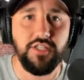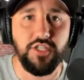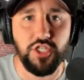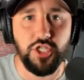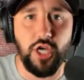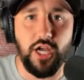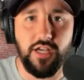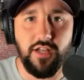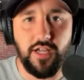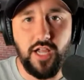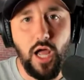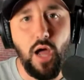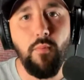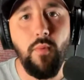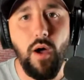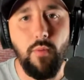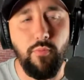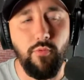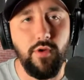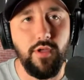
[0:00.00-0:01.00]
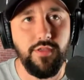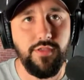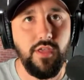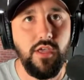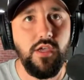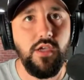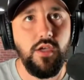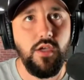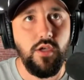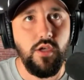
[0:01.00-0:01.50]
trying to come up with,
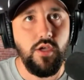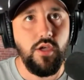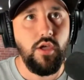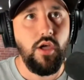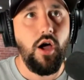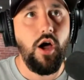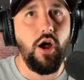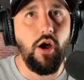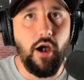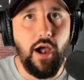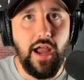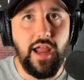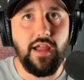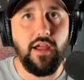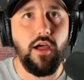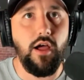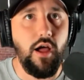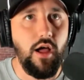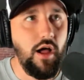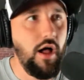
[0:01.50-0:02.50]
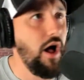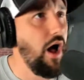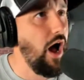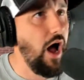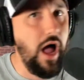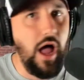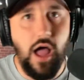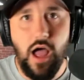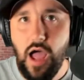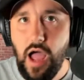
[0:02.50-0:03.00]
all right,
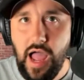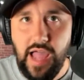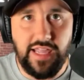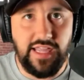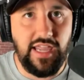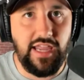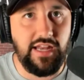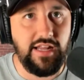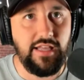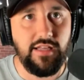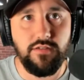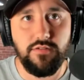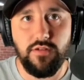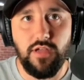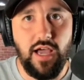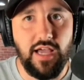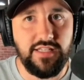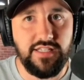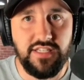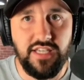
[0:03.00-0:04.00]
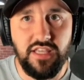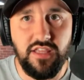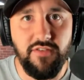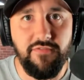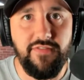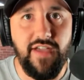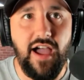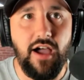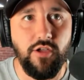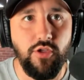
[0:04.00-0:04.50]
I get it. I see the
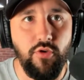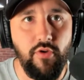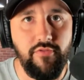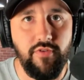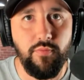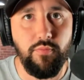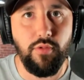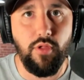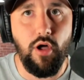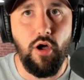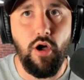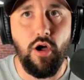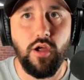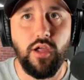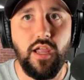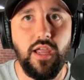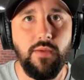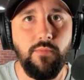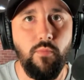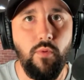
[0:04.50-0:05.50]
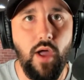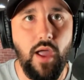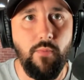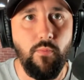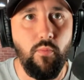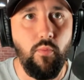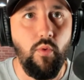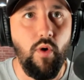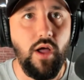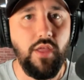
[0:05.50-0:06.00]
value of a blog
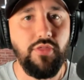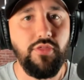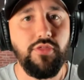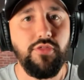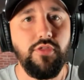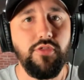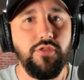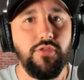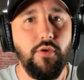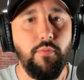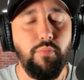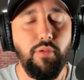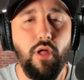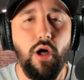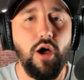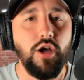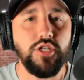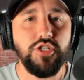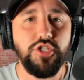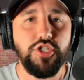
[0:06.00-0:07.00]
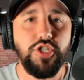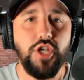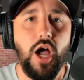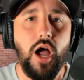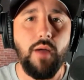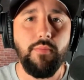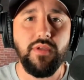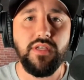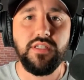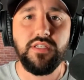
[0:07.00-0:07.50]
and what the blog's
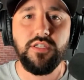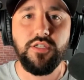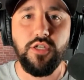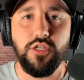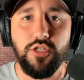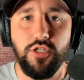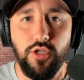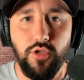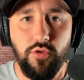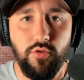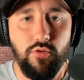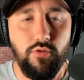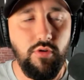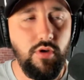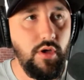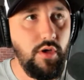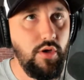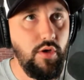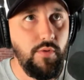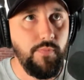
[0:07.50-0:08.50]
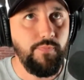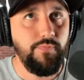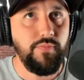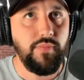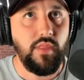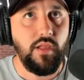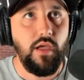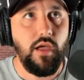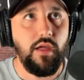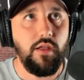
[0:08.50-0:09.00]
job is to do.
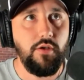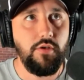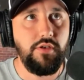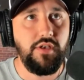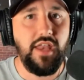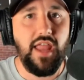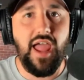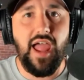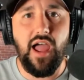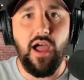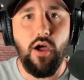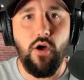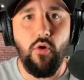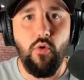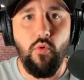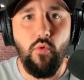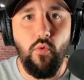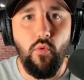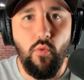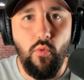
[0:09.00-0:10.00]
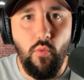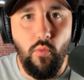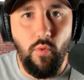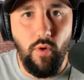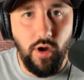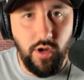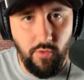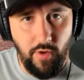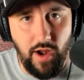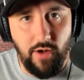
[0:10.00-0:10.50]
Now, what
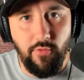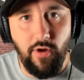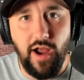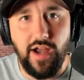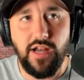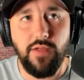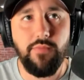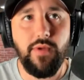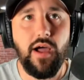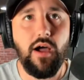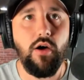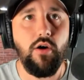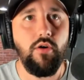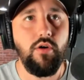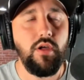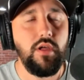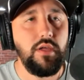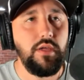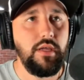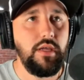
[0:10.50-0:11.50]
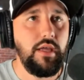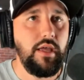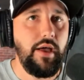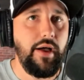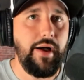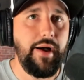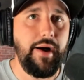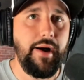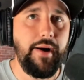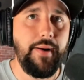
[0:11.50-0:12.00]
do I write about?
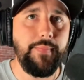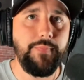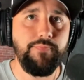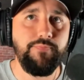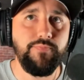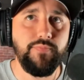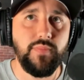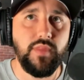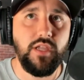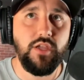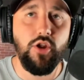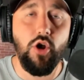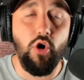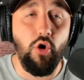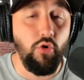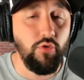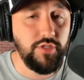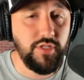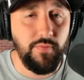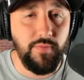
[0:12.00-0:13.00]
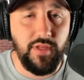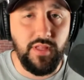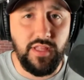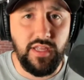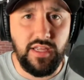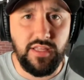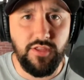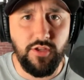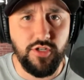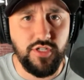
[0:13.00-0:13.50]

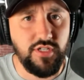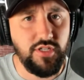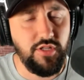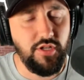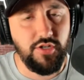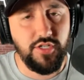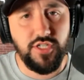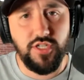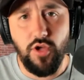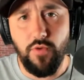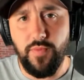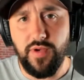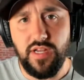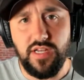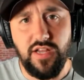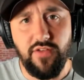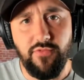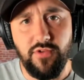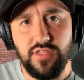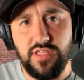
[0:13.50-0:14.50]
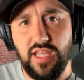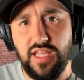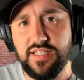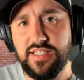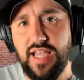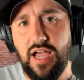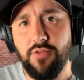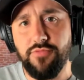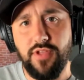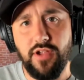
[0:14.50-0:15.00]
Ultimately, there's so many different things
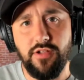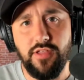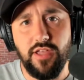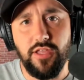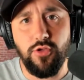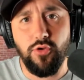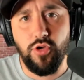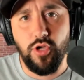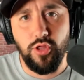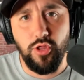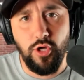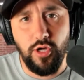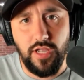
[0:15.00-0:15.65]
out there that you could look